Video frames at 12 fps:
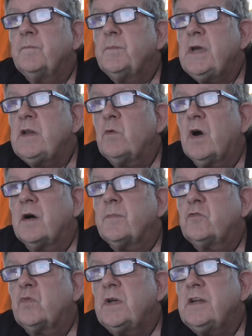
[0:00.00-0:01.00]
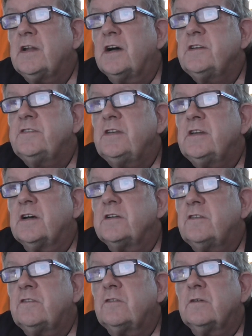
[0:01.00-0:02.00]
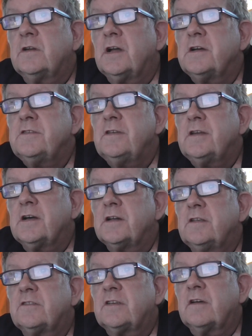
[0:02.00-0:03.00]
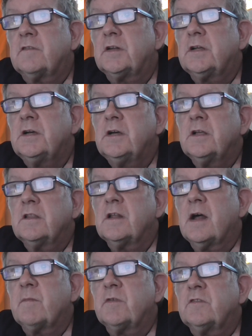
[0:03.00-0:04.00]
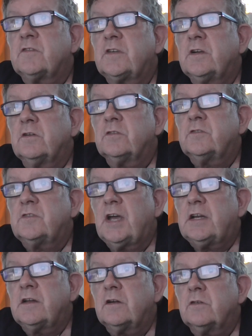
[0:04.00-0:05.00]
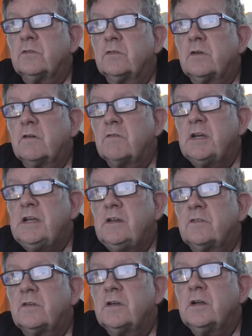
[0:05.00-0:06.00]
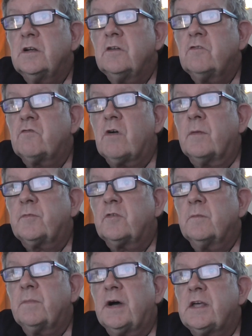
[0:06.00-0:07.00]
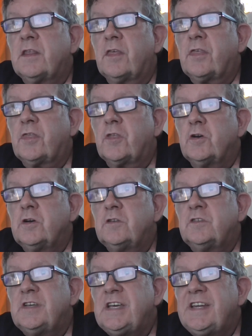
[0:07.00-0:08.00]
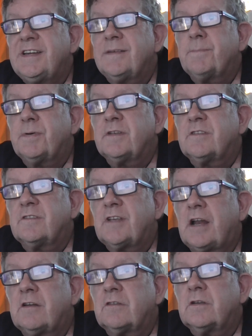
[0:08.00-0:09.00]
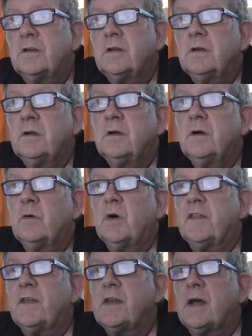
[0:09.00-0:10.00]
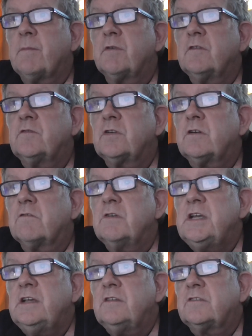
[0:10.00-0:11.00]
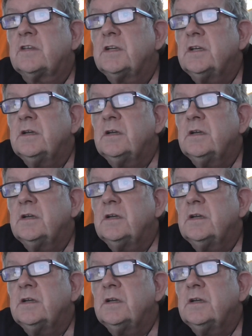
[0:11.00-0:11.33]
Meanwhile, between 1992 and 1997, the number of skilled technical degrees dropped by 13%, while the number of degrees